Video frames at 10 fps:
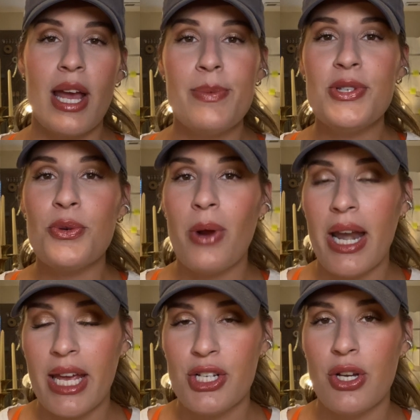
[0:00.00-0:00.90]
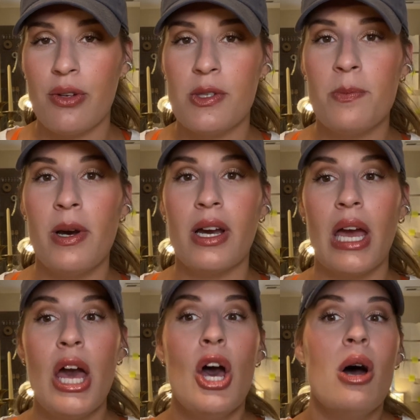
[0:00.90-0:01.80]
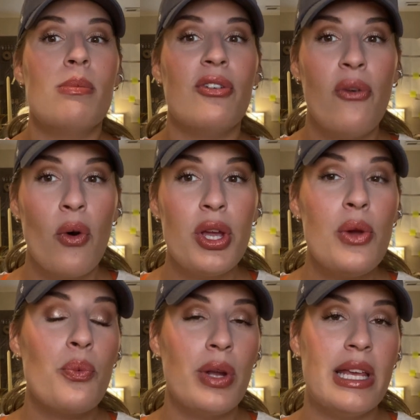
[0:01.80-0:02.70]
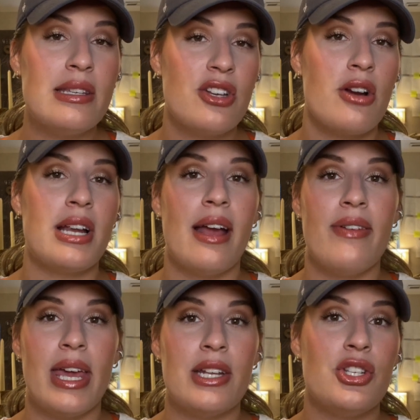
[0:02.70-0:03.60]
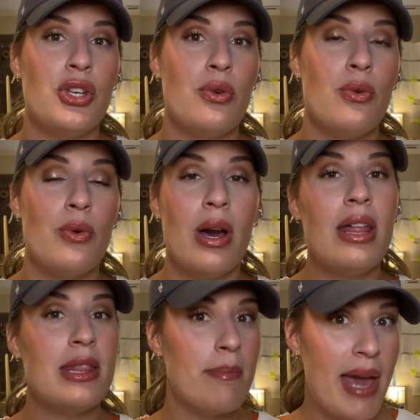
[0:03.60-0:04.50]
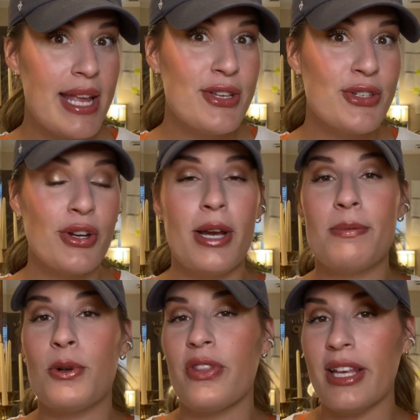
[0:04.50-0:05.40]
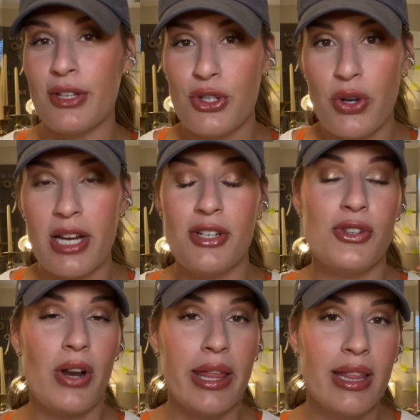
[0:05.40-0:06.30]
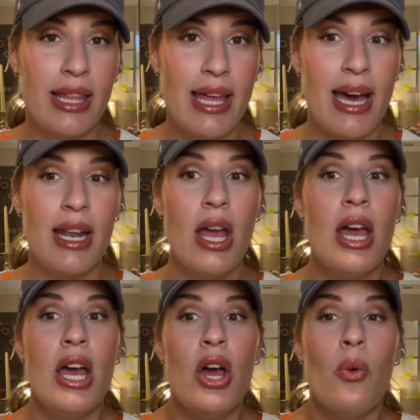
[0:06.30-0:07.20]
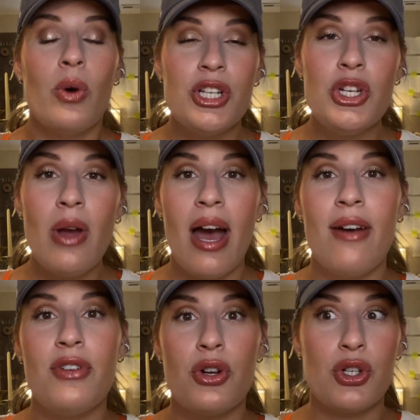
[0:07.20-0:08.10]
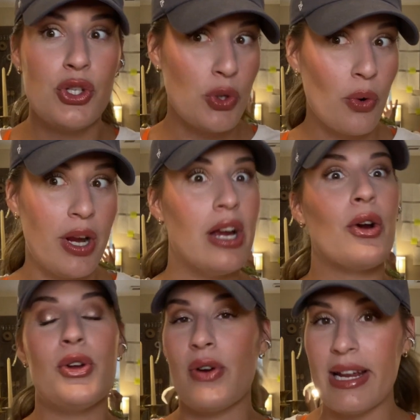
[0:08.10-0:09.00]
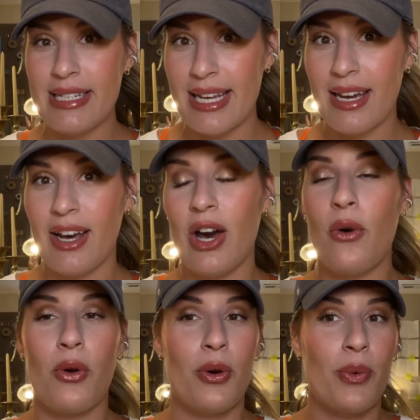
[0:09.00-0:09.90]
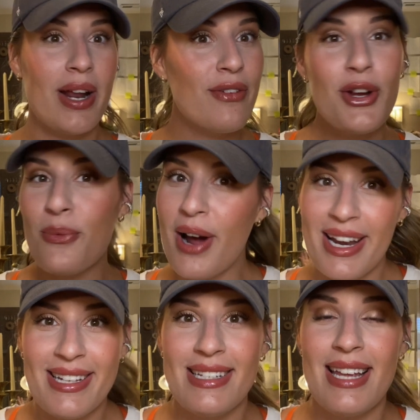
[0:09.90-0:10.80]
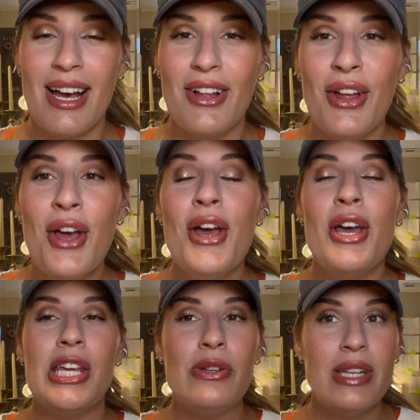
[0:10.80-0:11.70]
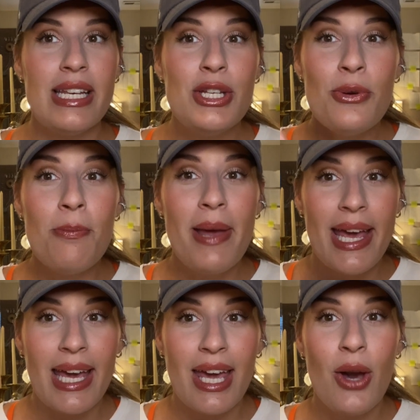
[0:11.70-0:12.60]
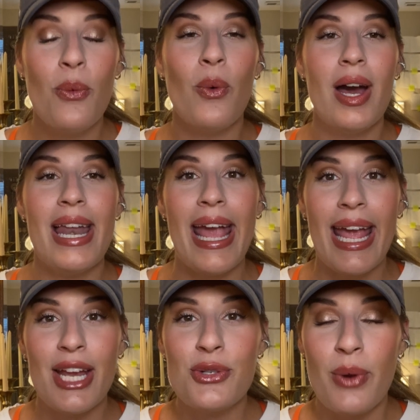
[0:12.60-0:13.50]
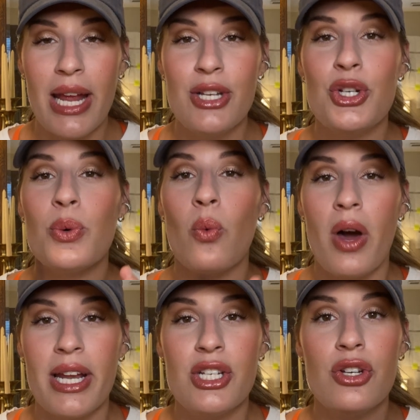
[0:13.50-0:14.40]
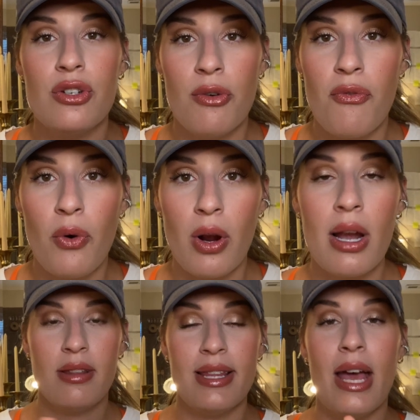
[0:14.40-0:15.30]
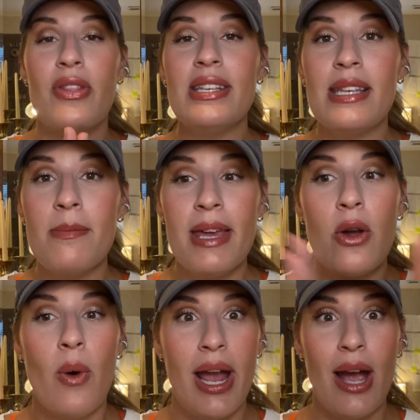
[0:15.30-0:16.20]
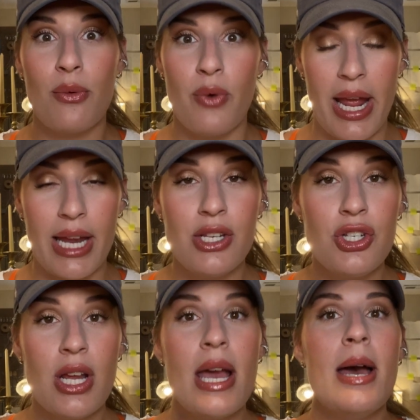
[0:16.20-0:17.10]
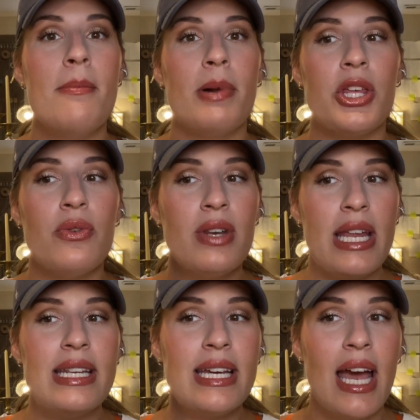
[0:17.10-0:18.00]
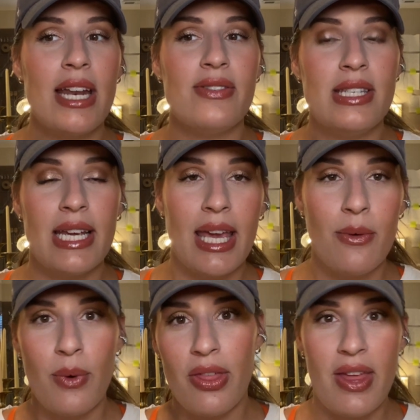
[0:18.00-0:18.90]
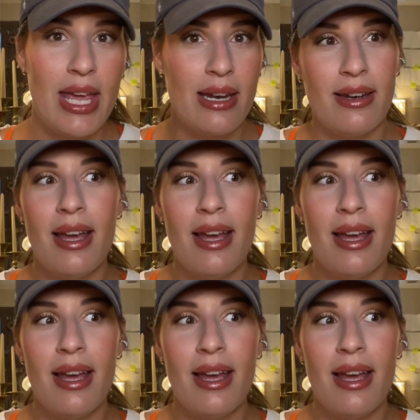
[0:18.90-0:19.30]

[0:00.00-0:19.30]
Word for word: comes to writing a children's book, before you really start diving into the manuscript or the illustrations or anything like that, once you have your story or your idea or whatever you're wanting to tell, you need to pick what age range you're wanting to shoot for. Now, this can be quite a range, but you need to kind of stick it within